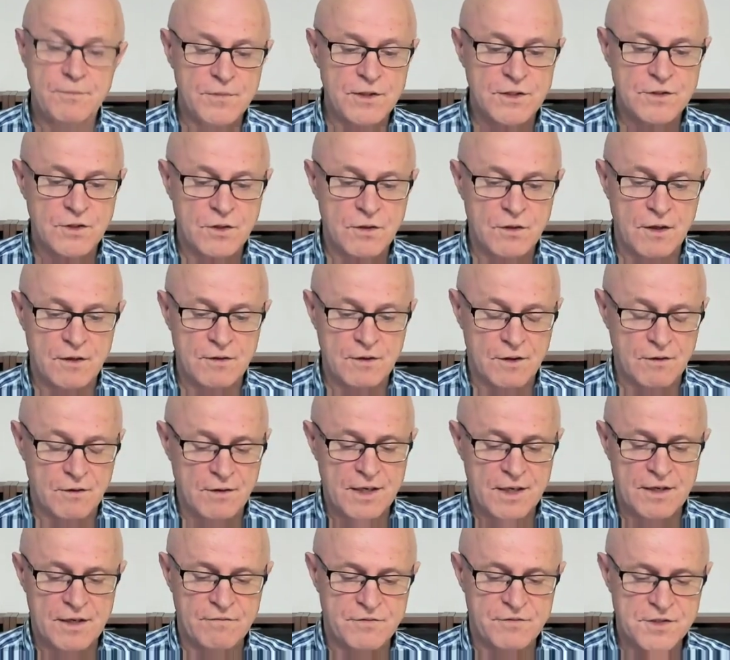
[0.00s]
It's got
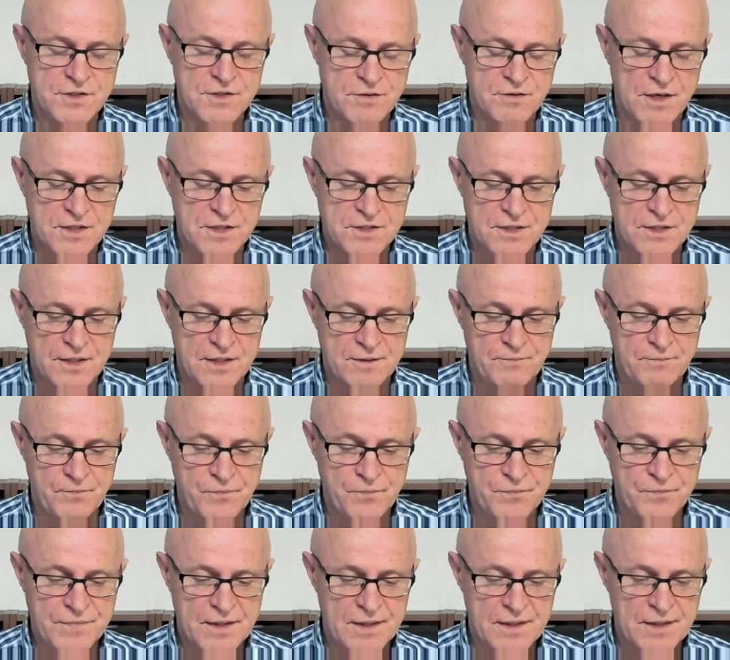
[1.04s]
great infrastructure
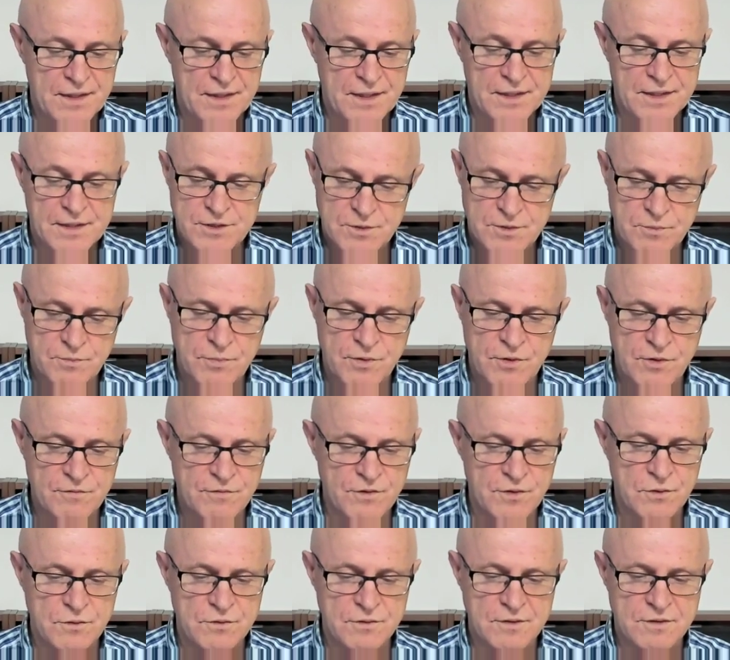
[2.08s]
and it's
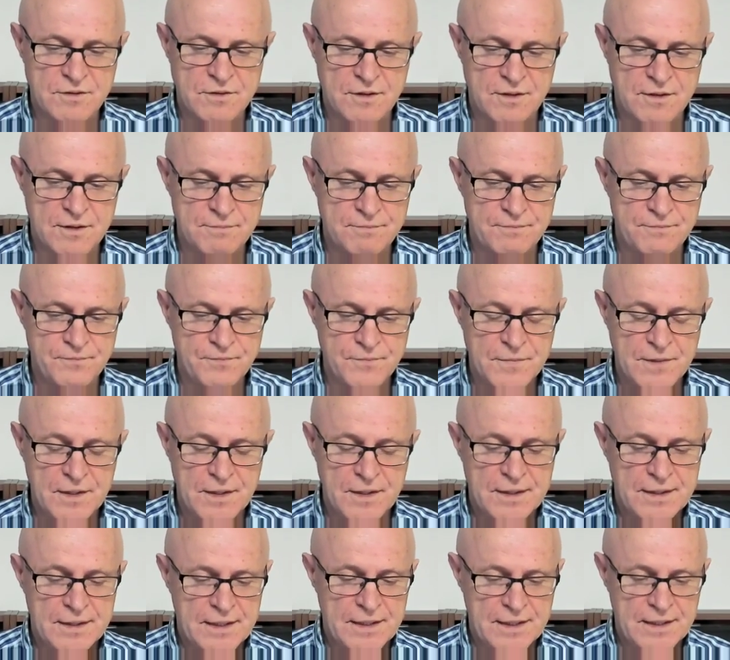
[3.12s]
improving all the time.
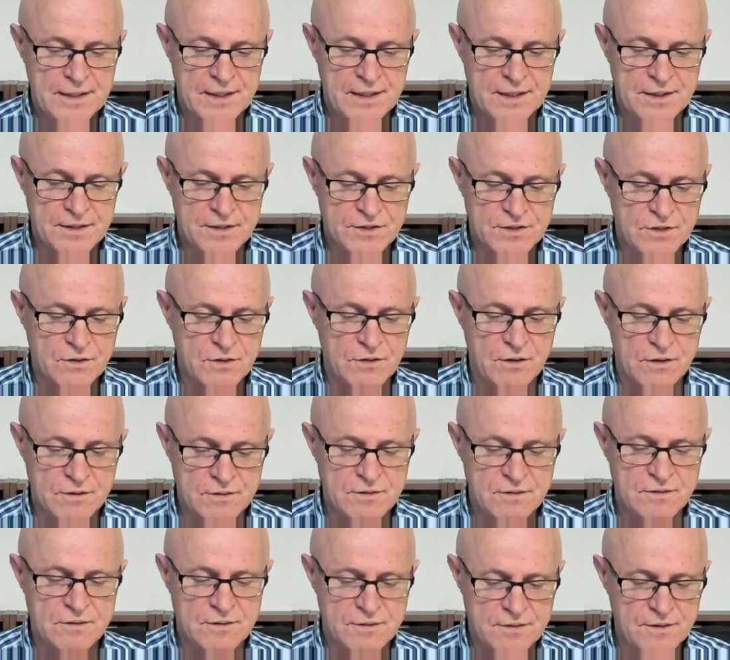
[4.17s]
And it's
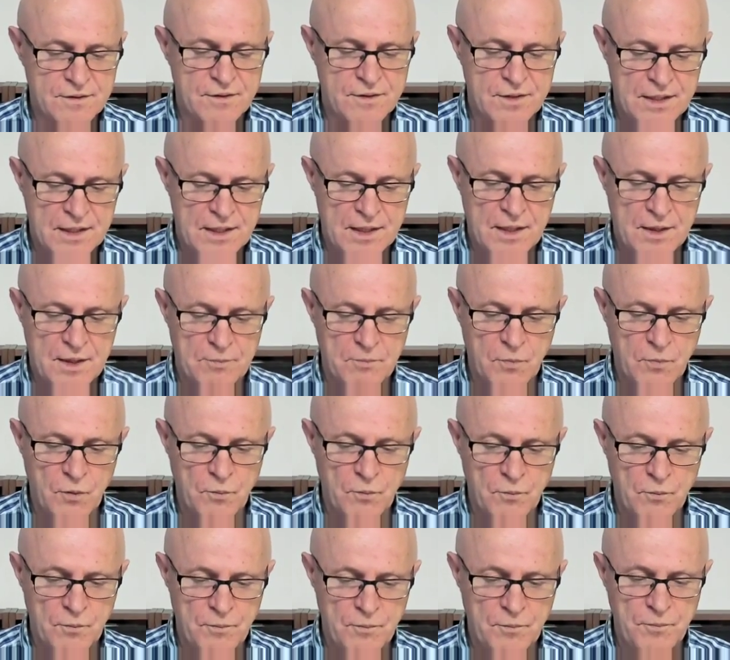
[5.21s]
got
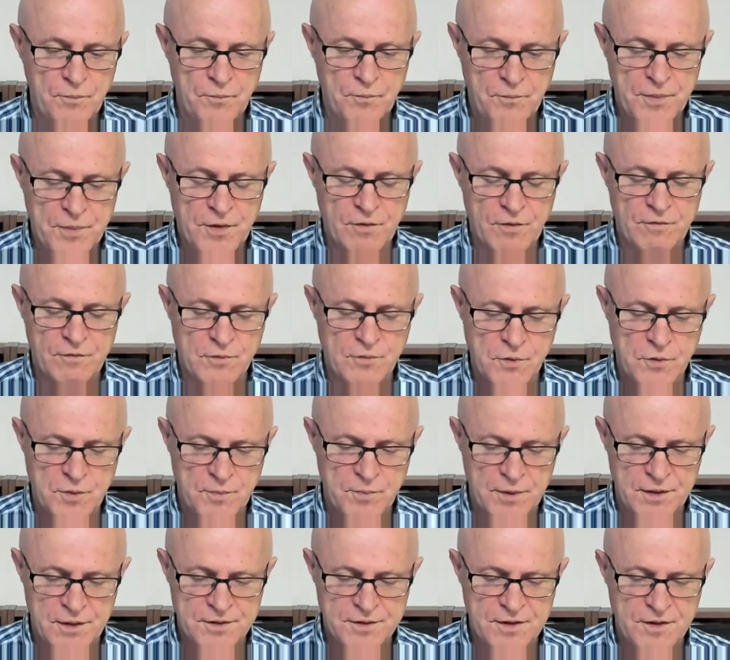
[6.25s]
better
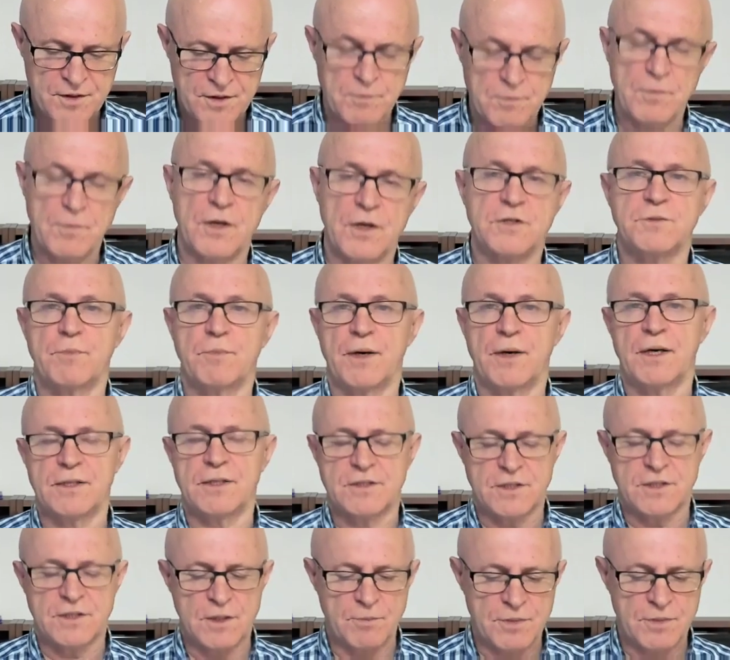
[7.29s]
affordability than most
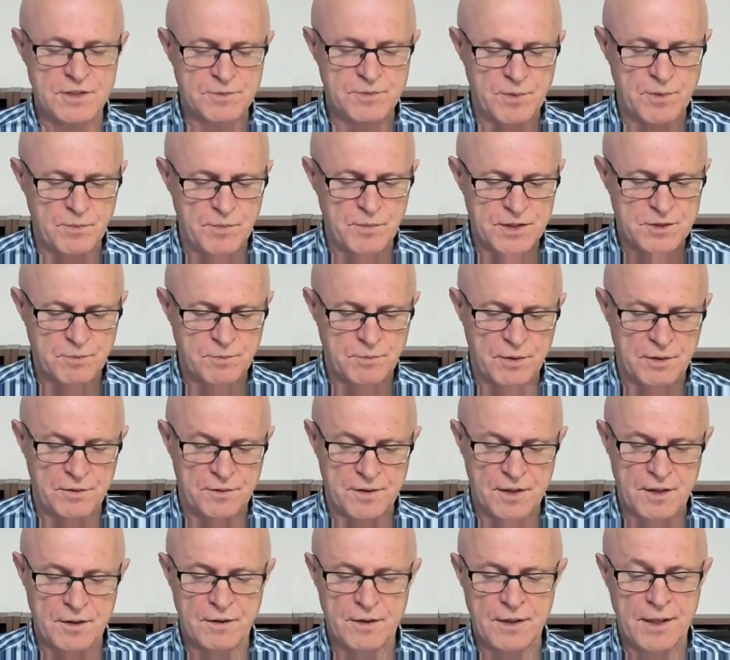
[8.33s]
parts of the Brisbane
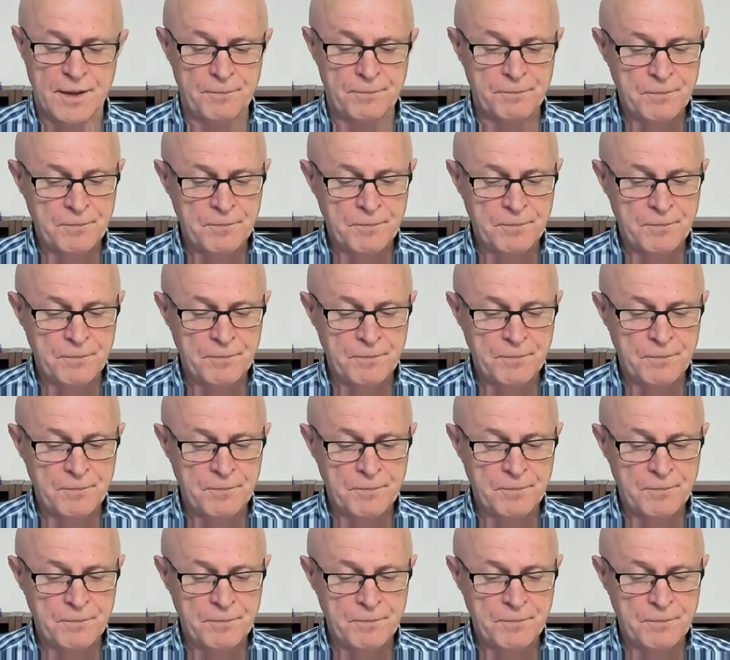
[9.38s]
metropolitan area.